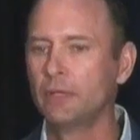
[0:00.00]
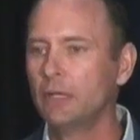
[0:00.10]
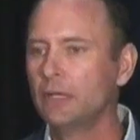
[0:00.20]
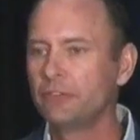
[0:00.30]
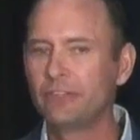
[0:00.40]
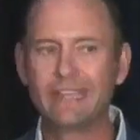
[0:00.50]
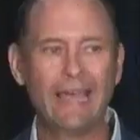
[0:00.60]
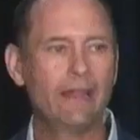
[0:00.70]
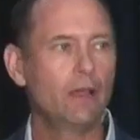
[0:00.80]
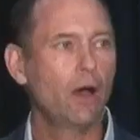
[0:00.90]
to
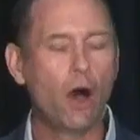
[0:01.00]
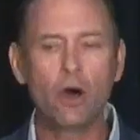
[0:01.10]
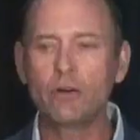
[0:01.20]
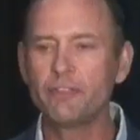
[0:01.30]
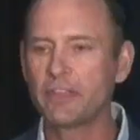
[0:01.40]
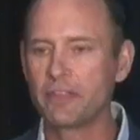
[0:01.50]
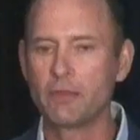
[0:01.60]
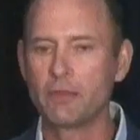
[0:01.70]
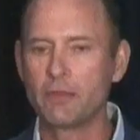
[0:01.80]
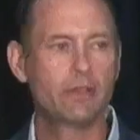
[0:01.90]
get all of
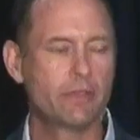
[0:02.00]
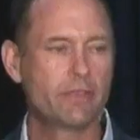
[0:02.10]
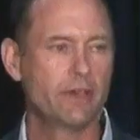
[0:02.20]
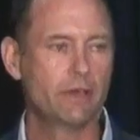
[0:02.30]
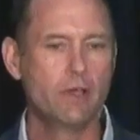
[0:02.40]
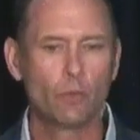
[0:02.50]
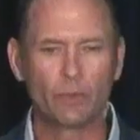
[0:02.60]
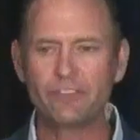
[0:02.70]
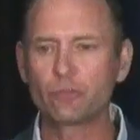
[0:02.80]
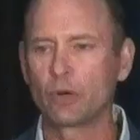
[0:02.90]
the
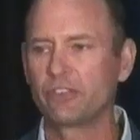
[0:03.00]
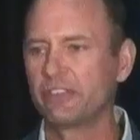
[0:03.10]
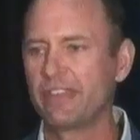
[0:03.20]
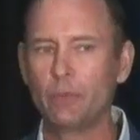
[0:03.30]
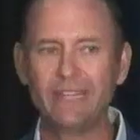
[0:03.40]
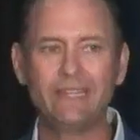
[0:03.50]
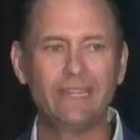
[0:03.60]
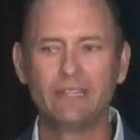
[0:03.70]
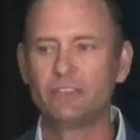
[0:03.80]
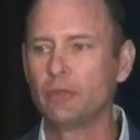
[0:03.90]
resources that we
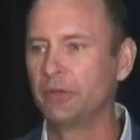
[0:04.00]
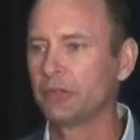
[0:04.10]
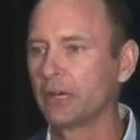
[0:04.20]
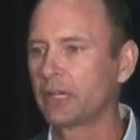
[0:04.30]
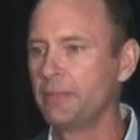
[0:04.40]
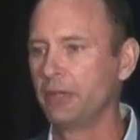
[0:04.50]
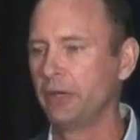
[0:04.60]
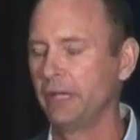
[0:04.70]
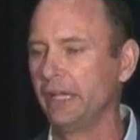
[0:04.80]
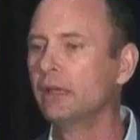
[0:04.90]
need to build our
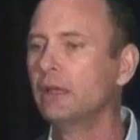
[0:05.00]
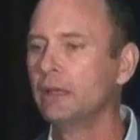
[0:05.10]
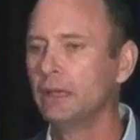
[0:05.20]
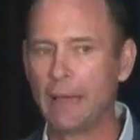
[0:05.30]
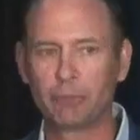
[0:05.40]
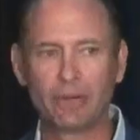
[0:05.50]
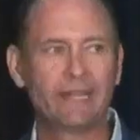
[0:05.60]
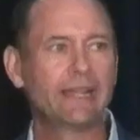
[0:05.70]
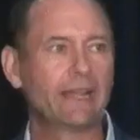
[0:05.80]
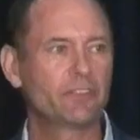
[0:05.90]
community at
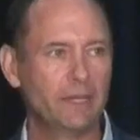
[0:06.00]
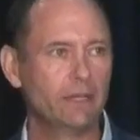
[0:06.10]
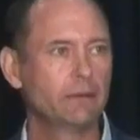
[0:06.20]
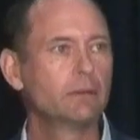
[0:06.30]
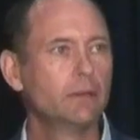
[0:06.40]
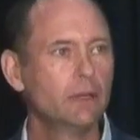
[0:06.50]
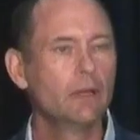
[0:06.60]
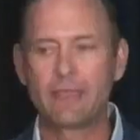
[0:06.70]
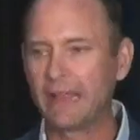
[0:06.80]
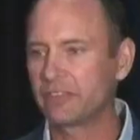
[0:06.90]
breakneck speed.
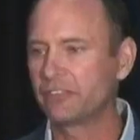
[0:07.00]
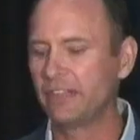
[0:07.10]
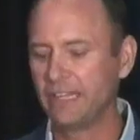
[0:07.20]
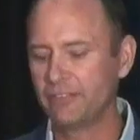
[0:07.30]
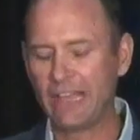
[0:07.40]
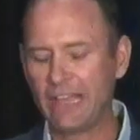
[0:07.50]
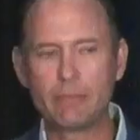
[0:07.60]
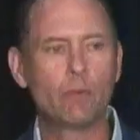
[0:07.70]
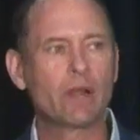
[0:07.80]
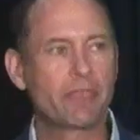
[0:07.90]
Thank the city of Sanibel.
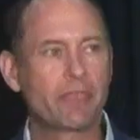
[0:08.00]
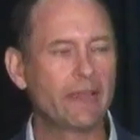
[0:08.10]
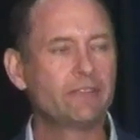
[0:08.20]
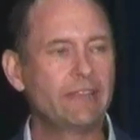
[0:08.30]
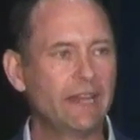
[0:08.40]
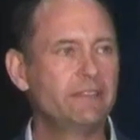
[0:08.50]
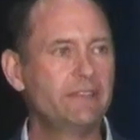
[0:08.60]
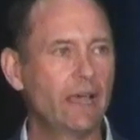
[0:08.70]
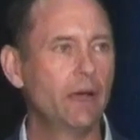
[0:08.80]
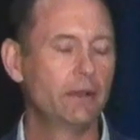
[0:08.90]
I want to thank
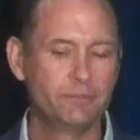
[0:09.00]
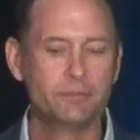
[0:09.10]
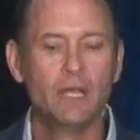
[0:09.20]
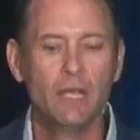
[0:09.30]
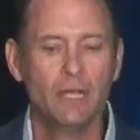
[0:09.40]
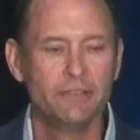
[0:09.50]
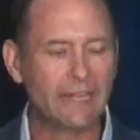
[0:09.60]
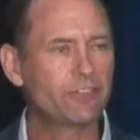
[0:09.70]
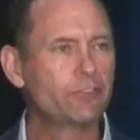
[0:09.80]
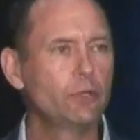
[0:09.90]

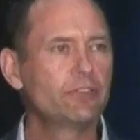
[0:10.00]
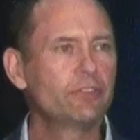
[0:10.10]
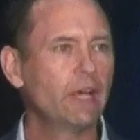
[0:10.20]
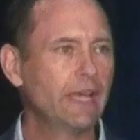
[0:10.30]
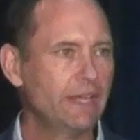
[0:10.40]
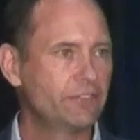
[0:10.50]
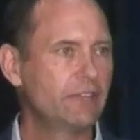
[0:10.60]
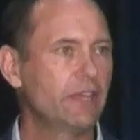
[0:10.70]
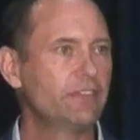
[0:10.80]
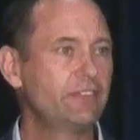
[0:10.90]
Dana Souza and
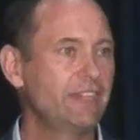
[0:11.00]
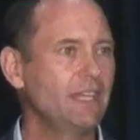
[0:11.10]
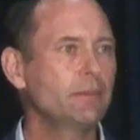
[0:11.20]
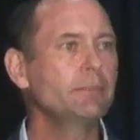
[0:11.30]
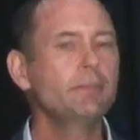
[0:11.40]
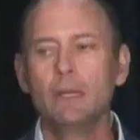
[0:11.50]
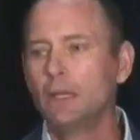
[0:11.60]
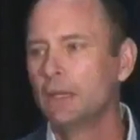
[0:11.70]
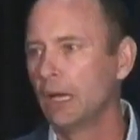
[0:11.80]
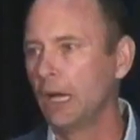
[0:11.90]
his team.
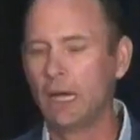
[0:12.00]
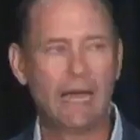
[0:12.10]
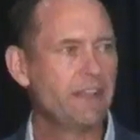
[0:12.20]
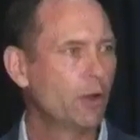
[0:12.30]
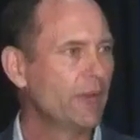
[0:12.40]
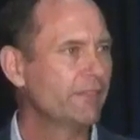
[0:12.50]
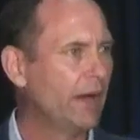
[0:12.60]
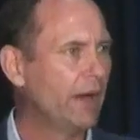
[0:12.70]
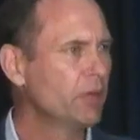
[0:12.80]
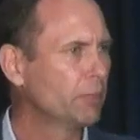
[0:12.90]
I know we have
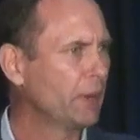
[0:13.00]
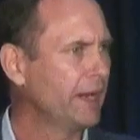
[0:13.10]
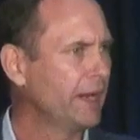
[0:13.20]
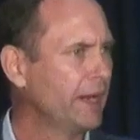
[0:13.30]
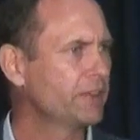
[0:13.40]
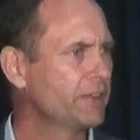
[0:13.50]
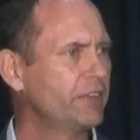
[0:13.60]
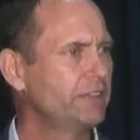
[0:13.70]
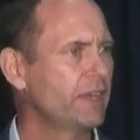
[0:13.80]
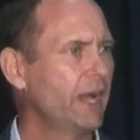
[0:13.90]
Holly Milbrand here with the
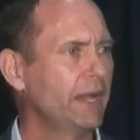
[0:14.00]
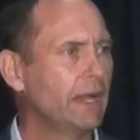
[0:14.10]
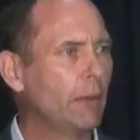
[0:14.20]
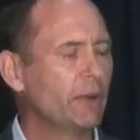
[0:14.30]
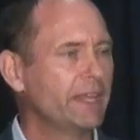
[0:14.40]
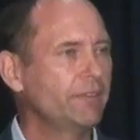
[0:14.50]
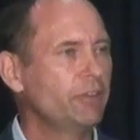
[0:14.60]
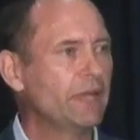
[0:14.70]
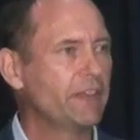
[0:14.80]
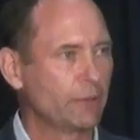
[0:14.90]
city tonight. I want to give you
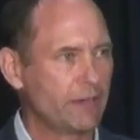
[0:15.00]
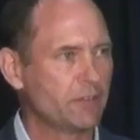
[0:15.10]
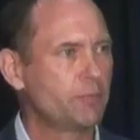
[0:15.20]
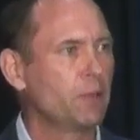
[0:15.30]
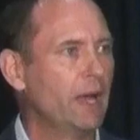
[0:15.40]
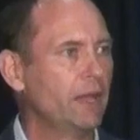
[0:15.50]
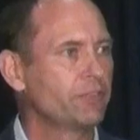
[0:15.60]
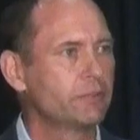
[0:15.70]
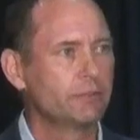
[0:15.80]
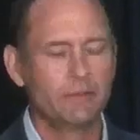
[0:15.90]
guys a round of applause.
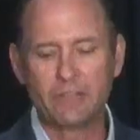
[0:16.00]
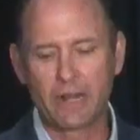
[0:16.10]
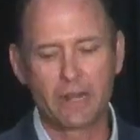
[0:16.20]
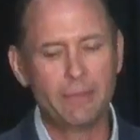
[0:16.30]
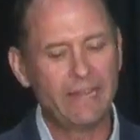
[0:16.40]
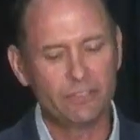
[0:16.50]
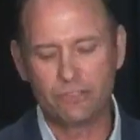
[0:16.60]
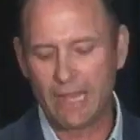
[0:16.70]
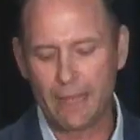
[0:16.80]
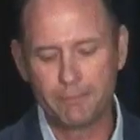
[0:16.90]
You've done an amazing
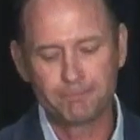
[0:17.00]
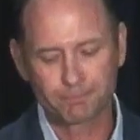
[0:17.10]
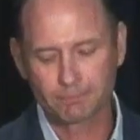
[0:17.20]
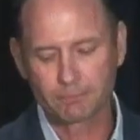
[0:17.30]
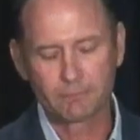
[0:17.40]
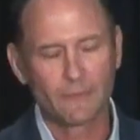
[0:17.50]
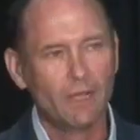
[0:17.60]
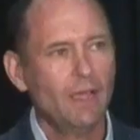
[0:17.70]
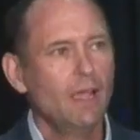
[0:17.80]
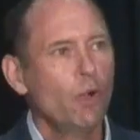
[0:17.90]
job.
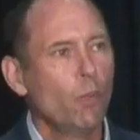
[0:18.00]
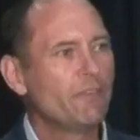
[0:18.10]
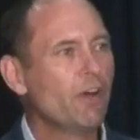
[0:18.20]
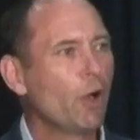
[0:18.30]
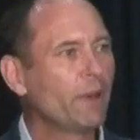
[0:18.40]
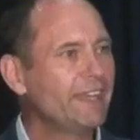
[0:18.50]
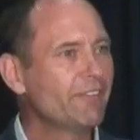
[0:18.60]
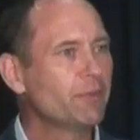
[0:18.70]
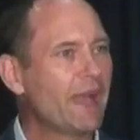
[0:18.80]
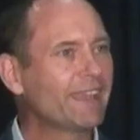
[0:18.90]
We've already
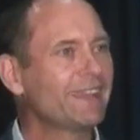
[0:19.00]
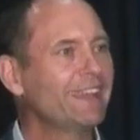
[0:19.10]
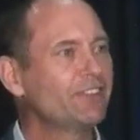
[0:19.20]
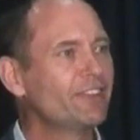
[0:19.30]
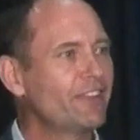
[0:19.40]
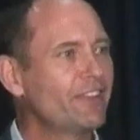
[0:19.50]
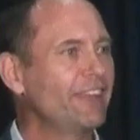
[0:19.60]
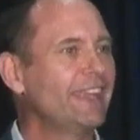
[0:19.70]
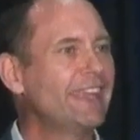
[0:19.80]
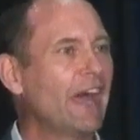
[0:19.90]
given recognition to the
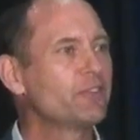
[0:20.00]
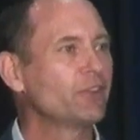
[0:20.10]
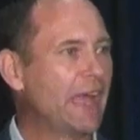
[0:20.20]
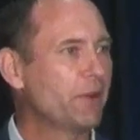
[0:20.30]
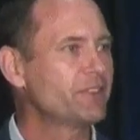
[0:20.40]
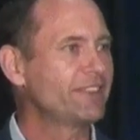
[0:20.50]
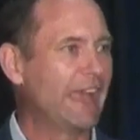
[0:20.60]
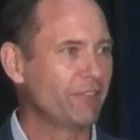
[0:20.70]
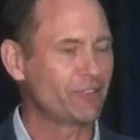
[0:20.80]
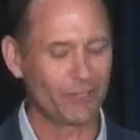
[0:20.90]
city council. Now it's
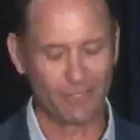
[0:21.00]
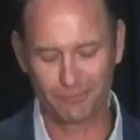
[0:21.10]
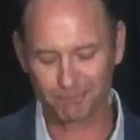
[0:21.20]
staff's turn.